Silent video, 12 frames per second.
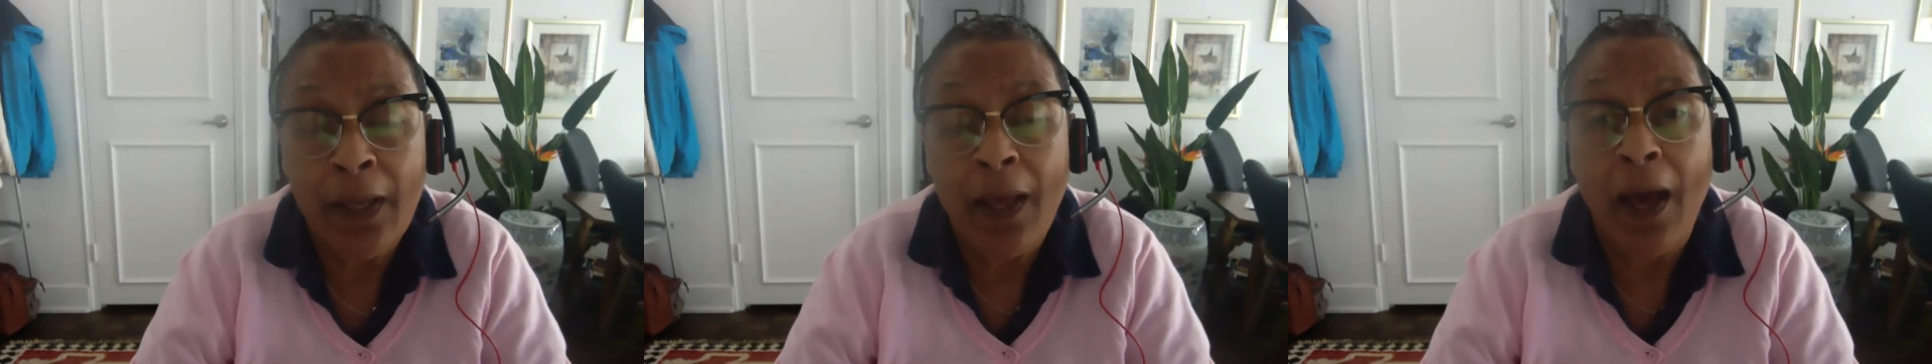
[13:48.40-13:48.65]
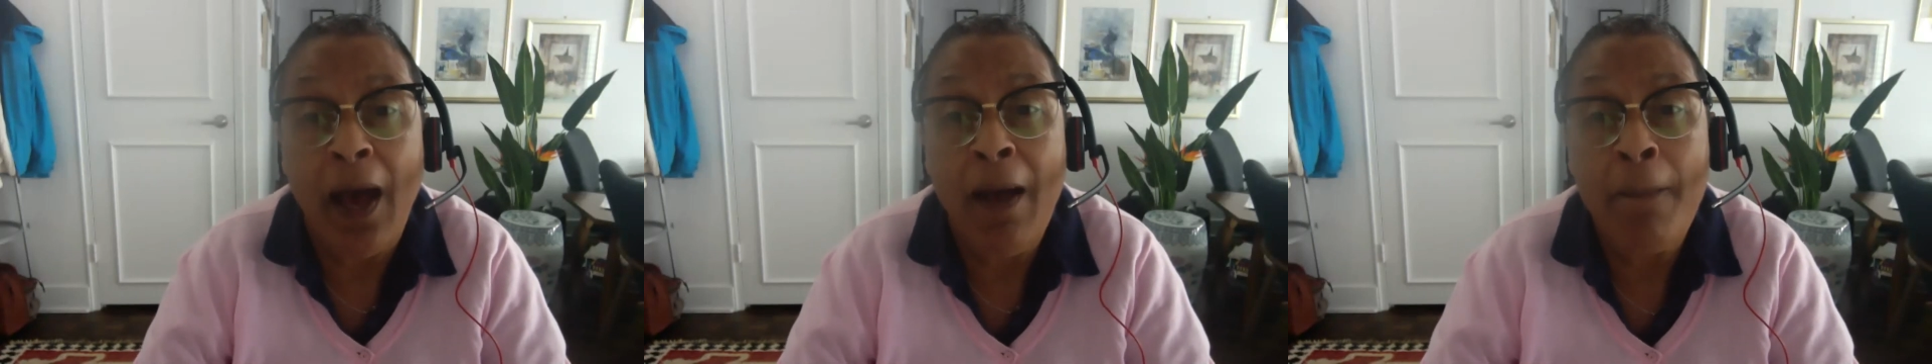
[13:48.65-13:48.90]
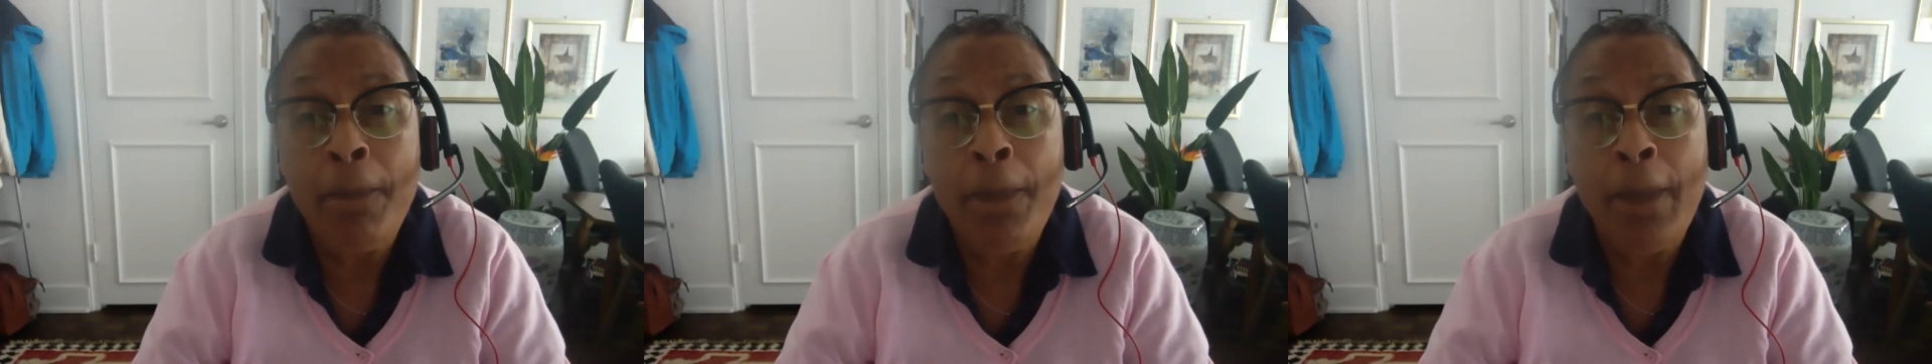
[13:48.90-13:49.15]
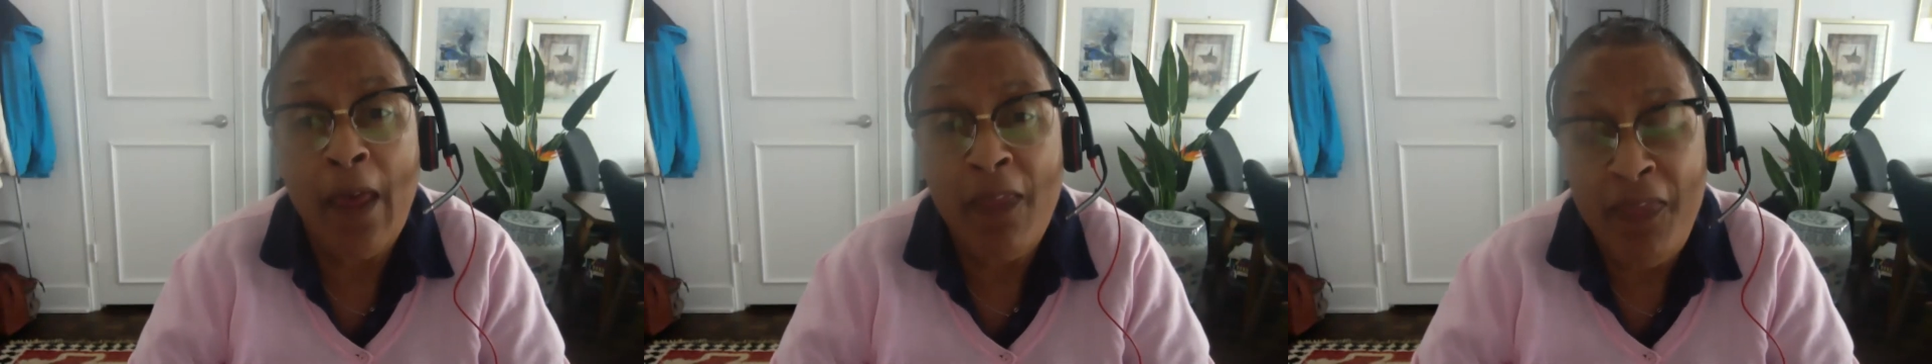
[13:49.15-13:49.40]

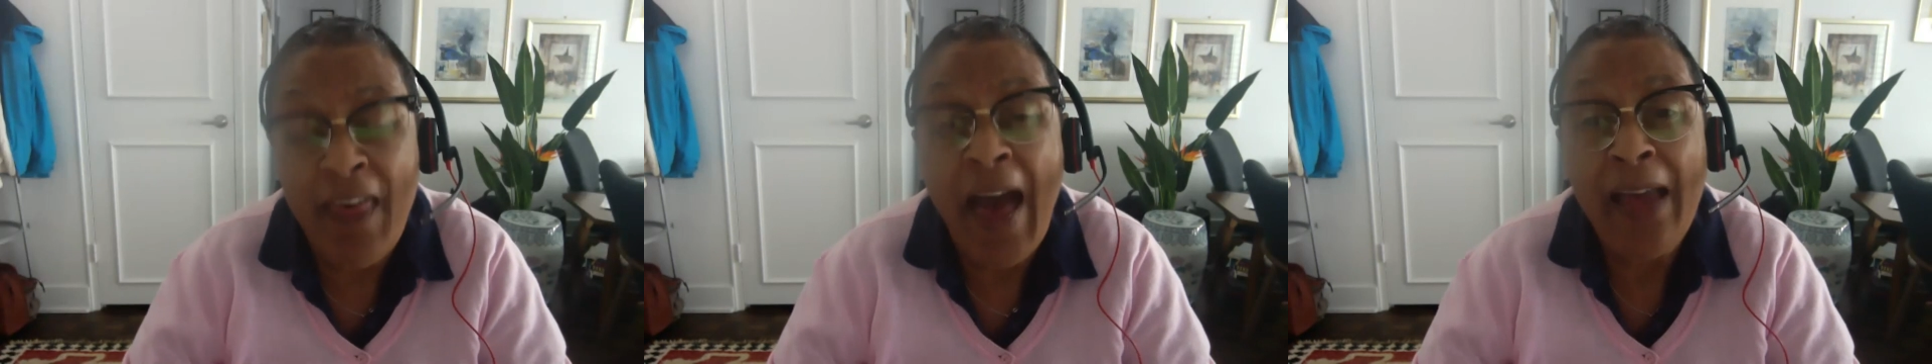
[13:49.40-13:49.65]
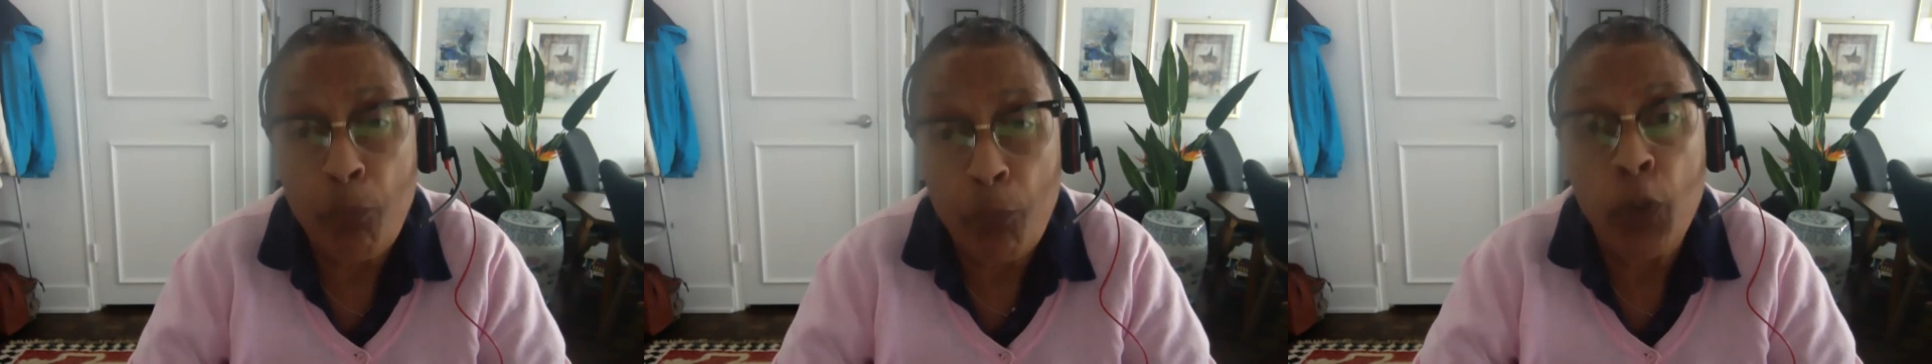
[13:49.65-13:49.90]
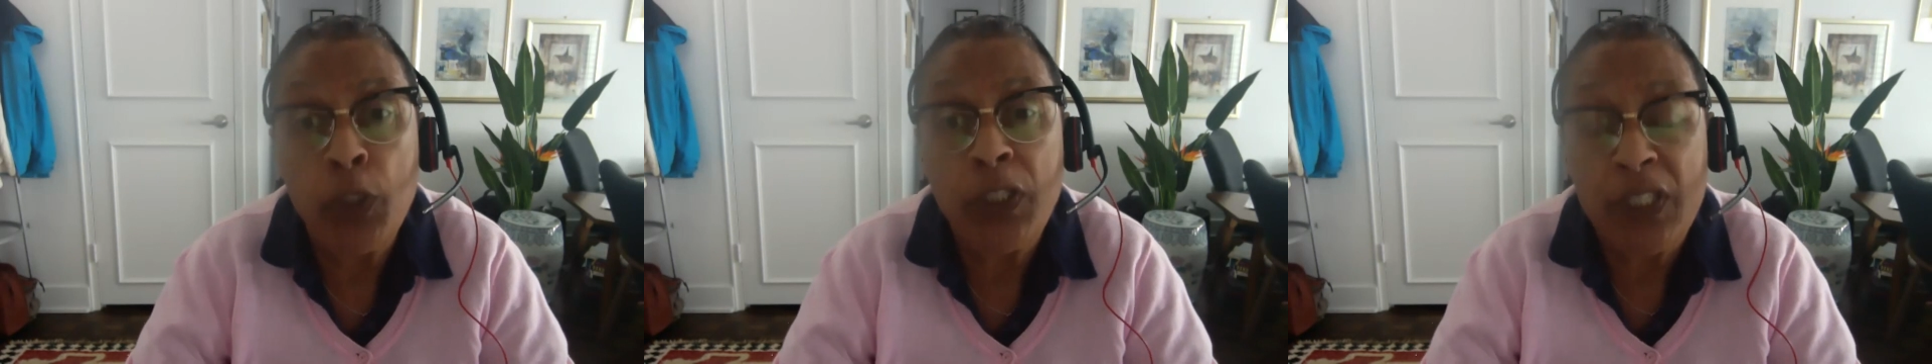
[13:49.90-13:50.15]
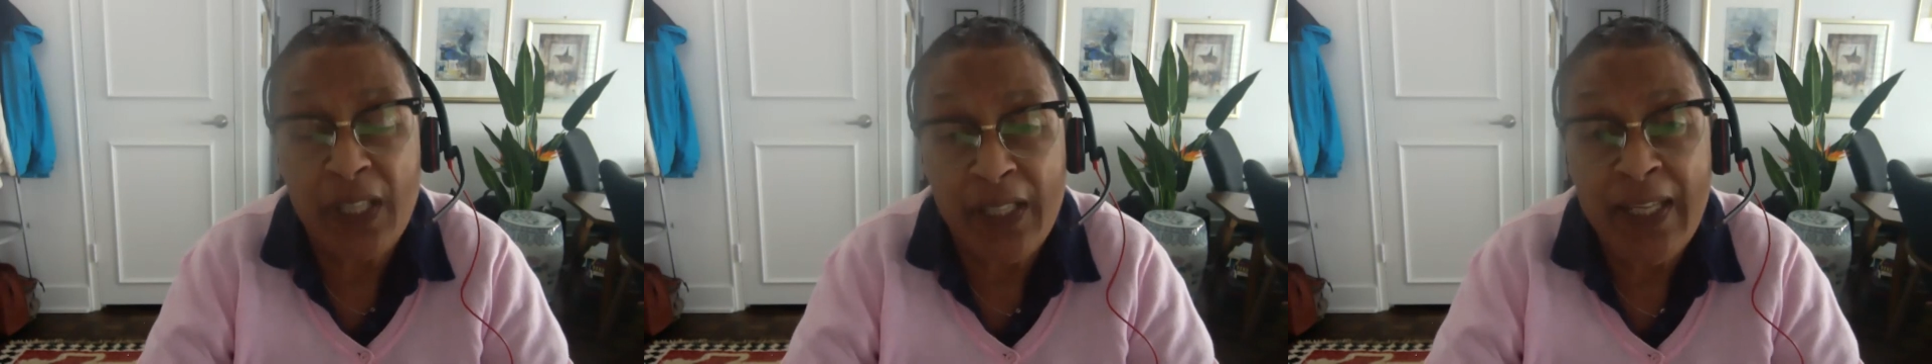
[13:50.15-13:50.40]
that
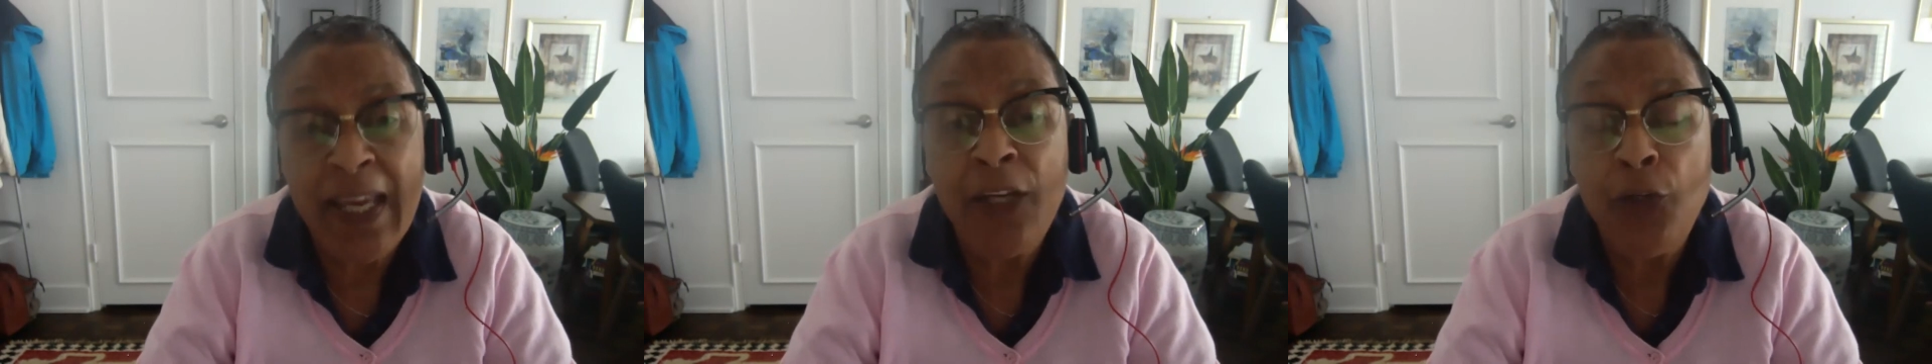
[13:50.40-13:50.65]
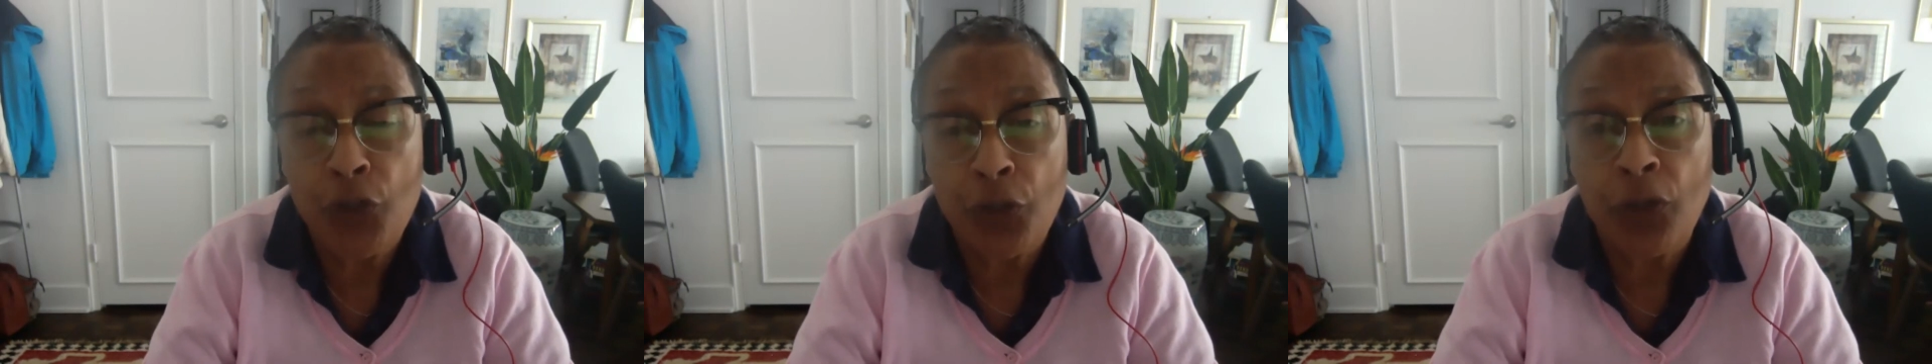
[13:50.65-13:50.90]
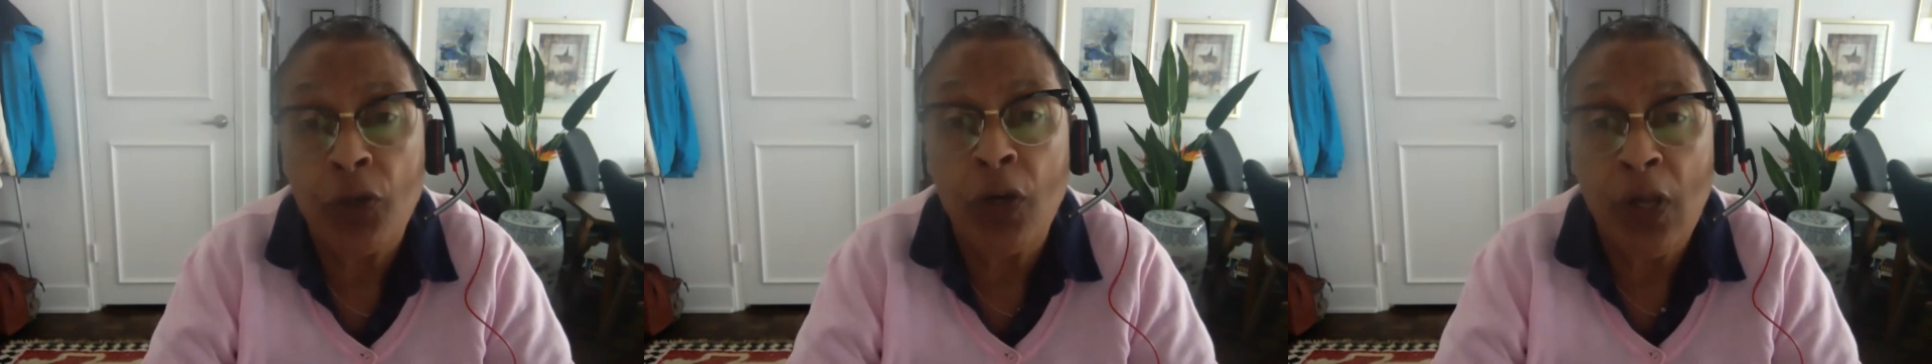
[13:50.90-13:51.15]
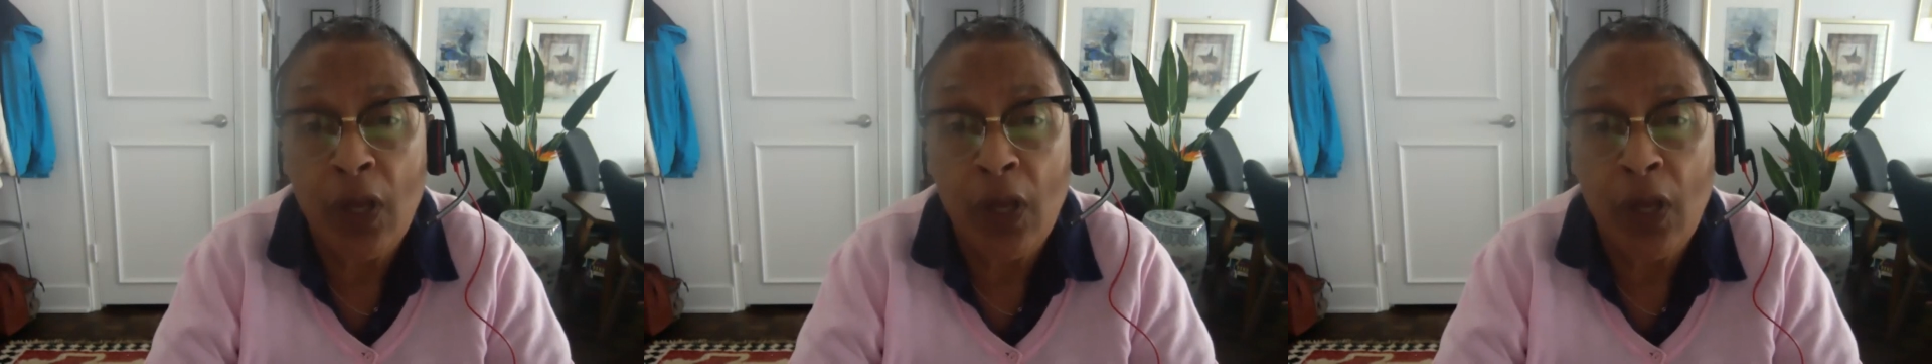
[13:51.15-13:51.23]
puts the danger